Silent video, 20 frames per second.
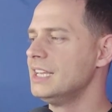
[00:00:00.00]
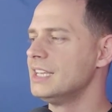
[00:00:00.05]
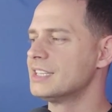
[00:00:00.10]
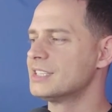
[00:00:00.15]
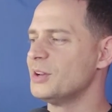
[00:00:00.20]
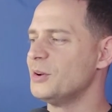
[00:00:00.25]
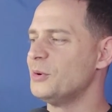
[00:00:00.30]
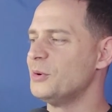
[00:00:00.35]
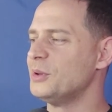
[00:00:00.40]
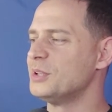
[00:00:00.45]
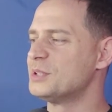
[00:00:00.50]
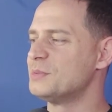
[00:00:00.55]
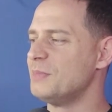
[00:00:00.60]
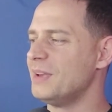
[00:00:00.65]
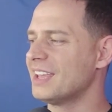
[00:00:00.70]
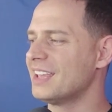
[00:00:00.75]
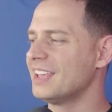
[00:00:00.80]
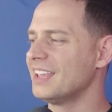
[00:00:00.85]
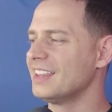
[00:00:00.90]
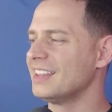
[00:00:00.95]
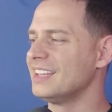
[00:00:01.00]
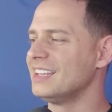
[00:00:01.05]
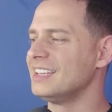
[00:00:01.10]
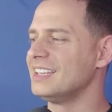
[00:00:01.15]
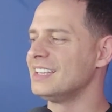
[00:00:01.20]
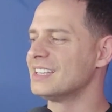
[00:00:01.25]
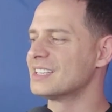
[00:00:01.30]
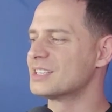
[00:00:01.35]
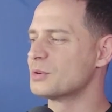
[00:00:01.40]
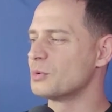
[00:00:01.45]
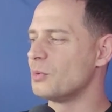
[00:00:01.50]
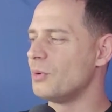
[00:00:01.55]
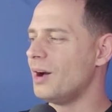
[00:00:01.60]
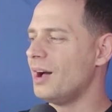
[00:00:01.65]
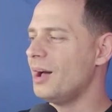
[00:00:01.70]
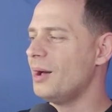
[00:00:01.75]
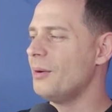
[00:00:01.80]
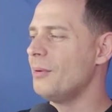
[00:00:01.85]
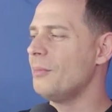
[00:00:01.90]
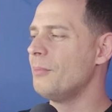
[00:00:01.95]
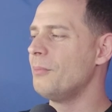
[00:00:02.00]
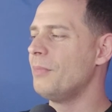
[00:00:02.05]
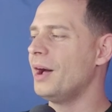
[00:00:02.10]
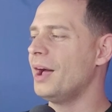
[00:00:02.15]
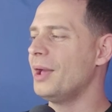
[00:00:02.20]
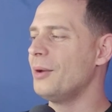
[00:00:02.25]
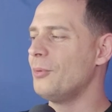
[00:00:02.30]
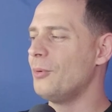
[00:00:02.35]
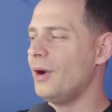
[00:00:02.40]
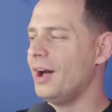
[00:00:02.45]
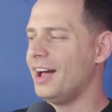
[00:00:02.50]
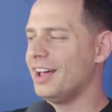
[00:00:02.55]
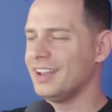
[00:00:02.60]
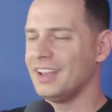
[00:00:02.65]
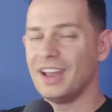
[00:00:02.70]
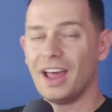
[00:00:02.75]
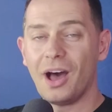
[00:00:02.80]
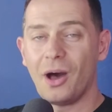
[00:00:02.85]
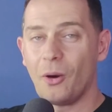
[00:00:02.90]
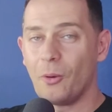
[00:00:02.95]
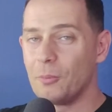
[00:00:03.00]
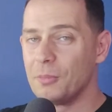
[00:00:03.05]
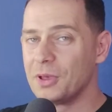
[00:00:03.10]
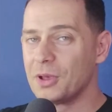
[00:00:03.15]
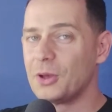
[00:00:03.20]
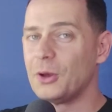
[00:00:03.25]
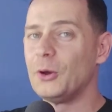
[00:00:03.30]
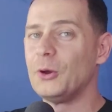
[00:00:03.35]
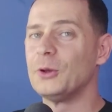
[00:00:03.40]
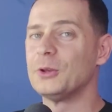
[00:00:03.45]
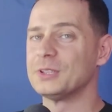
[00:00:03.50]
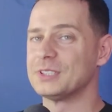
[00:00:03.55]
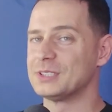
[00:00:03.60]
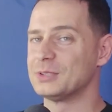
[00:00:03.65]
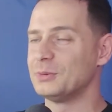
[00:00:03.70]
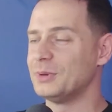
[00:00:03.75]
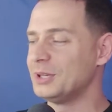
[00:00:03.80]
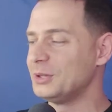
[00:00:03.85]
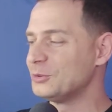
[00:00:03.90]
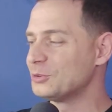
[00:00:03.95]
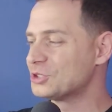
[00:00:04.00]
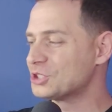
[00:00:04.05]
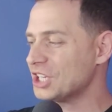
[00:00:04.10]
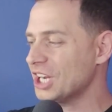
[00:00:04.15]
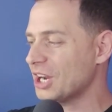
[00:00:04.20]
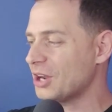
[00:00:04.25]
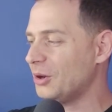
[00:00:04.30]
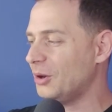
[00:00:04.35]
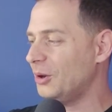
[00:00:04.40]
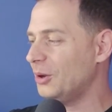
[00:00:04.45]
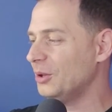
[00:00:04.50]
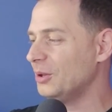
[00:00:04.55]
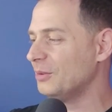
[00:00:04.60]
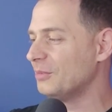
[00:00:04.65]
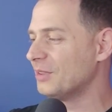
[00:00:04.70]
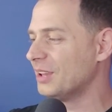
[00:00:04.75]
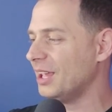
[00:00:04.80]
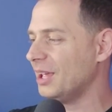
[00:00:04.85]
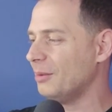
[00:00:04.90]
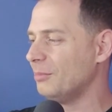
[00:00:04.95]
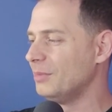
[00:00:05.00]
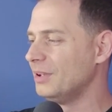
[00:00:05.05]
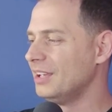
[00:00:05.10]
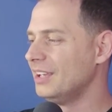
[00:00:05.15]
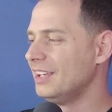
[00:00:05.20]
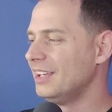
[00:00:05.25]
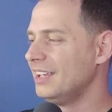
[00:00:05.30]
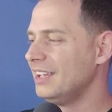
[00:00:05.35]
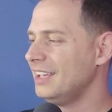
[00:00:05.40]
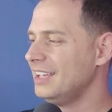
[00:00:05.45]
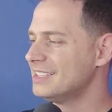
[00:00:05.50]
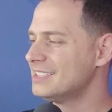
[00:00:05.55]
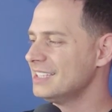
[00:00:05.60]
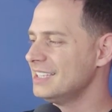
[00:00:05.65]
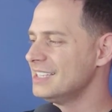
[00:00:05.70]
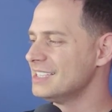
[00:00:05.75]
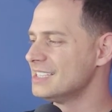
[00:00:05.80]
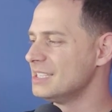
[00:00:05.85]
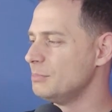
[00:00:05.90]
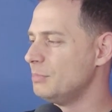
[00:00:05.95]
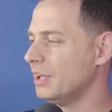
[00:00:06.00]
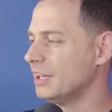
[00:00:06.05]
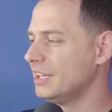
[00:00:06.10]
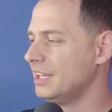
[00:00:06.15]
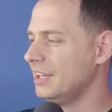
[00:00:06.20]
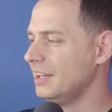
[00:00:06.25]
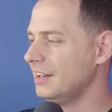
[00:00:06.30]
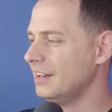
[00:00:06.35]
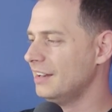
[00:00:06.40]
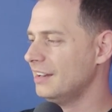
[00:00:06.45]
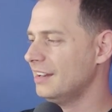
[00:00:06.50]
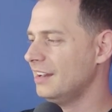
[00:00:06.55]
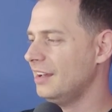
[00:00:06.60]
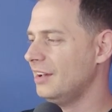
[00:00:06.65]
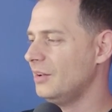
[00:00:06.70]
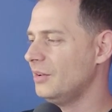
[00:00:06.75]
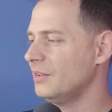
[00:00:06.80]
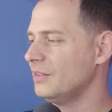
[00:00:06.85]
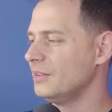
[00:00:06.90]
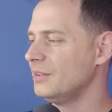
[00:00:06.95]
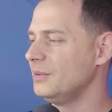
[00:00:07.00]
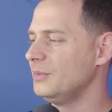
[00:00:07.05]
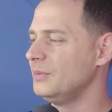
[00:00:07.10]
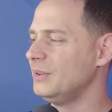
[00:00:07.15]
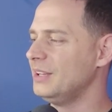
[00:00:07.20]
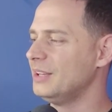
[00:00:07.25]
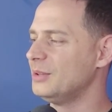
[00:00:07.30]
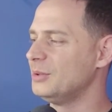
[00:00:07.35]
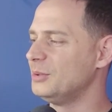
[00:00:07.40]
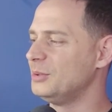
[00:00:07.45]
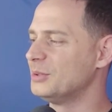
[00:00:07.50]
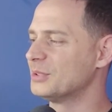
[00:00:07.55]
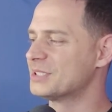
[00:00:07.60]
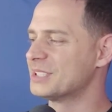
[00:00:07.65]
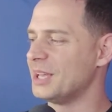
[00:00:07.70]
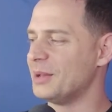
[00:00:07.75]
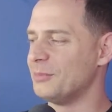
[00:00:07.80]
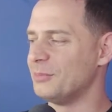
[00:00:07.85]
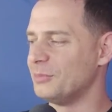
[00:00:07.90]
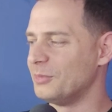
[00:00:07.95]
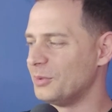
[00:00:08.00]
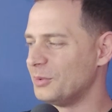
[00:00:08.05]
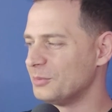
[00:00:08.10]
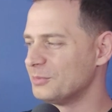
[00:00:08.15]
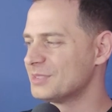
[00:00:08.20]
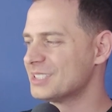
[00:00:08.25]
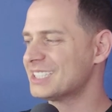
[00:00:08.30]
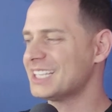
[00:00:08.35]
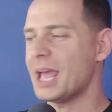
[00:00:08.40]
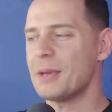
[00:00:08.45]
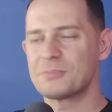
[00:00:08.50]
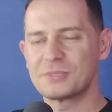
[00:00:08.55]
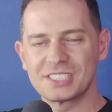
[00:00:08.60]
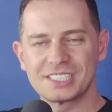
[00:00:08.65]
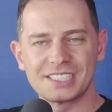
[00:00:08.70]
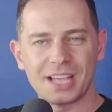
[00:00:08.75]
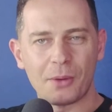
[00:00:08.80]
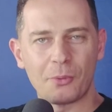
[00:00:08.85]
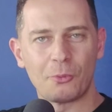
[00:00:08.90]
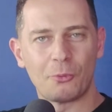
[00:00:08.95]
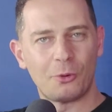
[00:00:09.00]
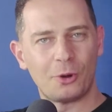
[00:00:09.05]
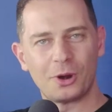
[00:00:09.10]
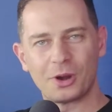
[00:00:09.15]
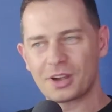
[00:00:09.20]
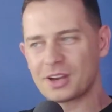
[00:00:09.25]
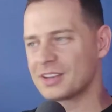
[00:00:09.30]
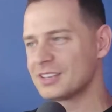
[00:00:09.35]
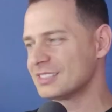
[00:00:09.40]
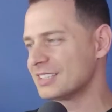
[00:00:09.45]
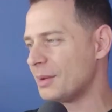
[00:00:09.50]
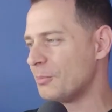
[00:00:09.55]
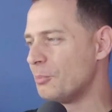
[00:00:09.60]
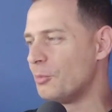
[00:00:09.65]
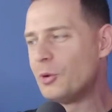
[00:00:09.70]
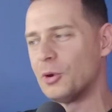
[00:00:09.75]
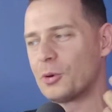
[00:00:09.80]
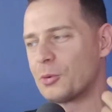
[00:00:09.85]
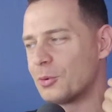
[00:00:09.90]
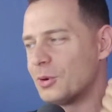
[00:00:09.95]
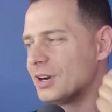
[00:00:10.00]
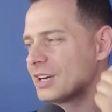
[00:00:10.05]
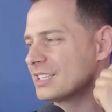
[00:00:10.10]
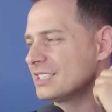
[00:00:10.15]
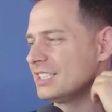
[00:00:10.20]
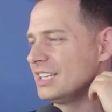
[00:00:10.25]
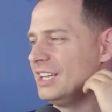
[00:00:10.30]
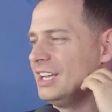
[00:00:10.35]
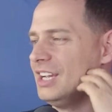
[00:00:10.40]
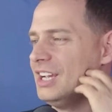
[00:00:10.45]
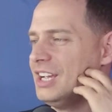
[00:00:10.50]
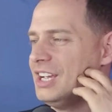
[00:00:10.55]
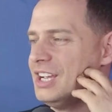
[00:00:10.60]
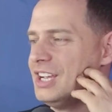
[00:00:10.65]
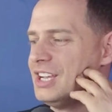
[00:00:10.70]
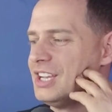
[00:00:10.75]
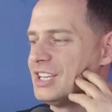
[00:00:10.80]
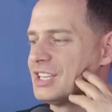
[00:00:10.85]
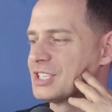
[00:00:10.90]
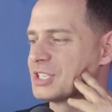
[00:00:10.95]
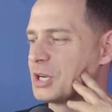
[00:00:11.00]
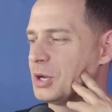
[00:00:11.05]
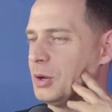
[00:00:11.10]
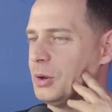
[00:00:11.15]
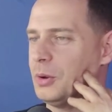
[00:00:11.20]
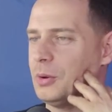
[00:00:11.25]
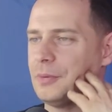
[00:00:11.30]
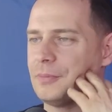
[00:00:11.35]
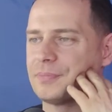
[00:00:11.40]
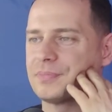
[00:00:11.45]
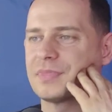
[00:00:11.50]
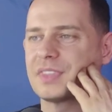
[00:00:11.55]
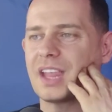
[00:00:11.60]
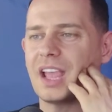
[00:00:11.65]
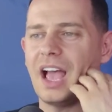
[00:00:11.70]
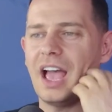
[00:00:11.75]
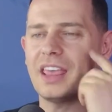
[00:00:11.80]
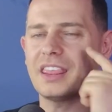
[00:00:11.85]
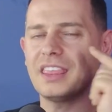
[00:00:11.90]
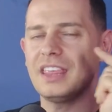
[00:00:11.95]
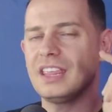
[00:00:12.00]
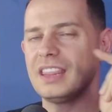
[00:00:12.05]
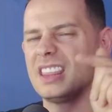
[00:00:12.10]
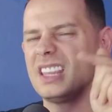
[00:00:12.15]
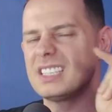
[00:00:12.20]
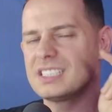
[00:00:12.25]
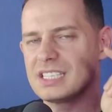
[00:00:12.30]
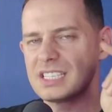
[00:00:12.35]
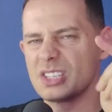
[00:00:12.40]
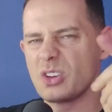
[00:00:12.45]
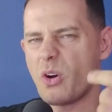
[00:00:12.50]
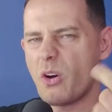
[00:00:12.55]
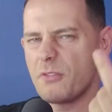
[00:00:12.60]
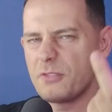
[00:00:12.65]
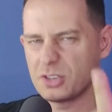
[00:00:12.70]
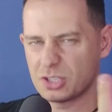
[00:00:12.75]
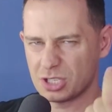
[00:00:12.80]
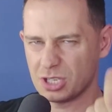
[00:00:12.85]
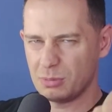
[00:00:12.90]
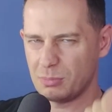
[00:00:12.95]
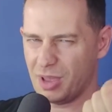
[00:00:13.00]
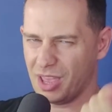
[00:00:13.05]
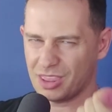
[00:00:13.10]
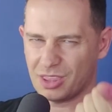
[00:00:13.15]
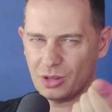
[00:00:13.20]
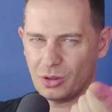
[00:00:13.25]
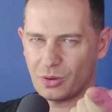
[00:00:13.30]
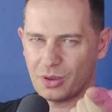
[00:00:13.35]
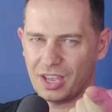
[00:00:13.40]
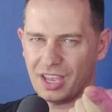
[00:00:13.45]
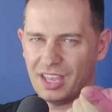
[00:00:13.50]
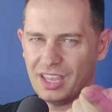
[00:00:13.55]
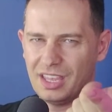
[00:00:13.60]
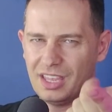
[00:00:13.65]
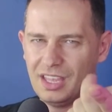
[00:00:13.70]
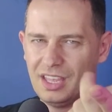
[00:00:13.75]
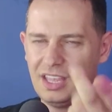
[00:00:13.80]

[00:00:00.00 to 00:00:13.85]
So it's making this one by one now, because when you check all of them, it's easy. But here now you need to do some steps, some work, some more works. So I think this is the official method, okay?